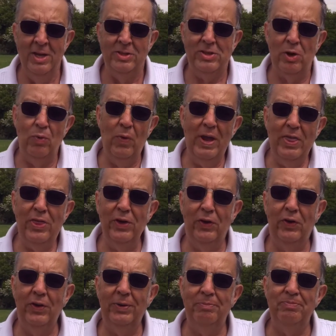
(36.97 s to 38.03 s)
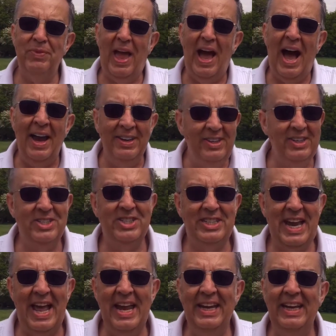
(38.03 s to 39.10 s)
So we thought
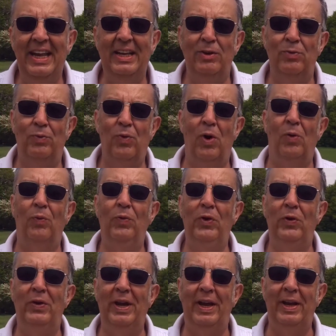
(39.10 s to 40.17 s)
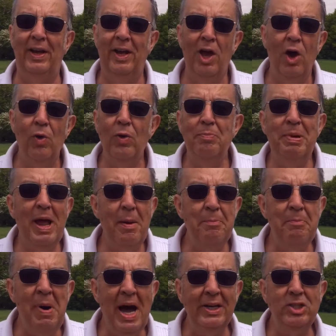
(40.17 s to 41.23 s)
understanding what you did would be a
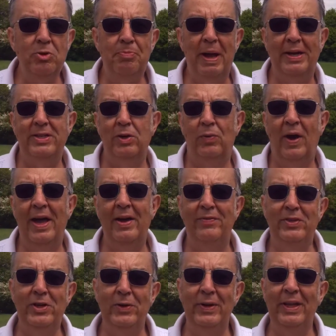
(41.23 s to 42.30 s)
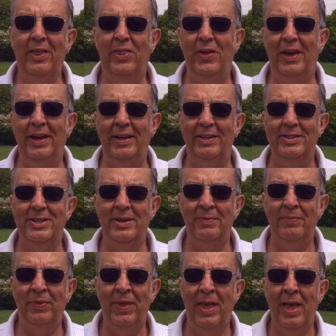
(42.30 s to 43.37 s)
much better way of doing things.
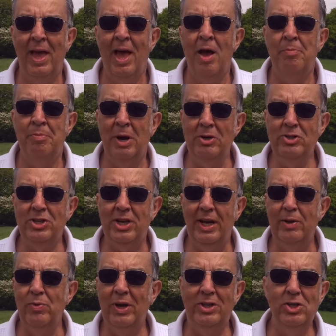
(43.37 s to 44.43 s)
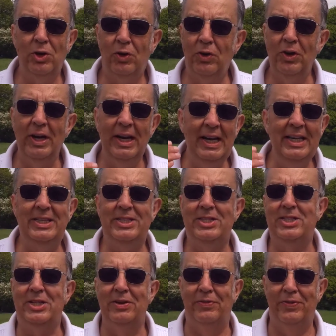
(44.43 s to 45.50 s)
Mostly we're taught
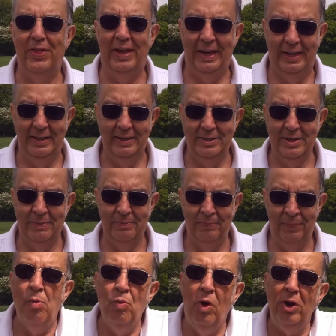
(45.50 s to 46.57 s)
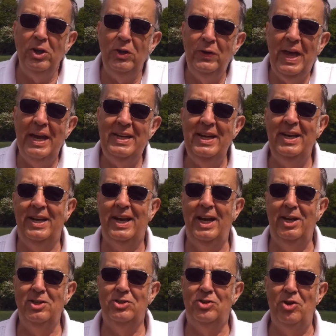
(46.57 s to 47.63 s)
lists of things. And what you get in a
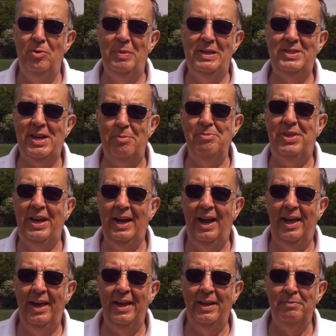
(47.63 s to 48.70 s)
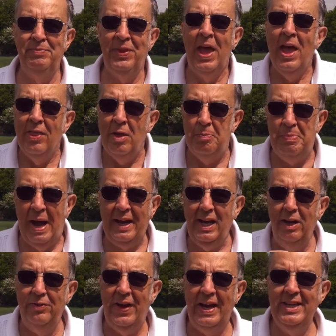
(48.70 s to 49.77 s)
classroom is something like, the
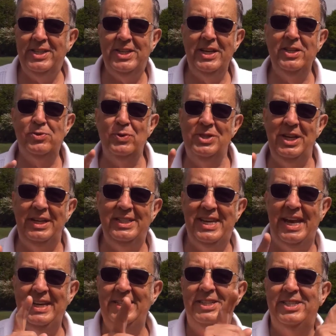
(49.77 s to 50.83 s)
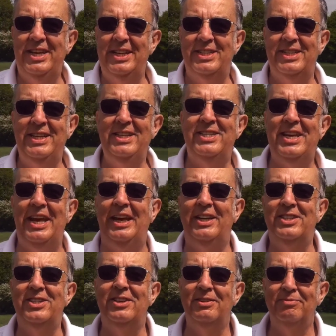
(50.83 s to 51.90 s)
Battle of Hastings was in
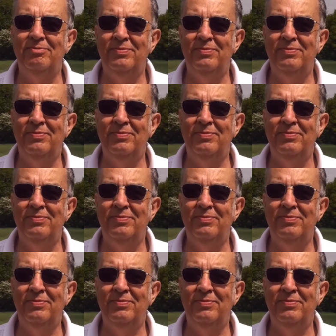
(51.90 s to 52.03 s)
1066.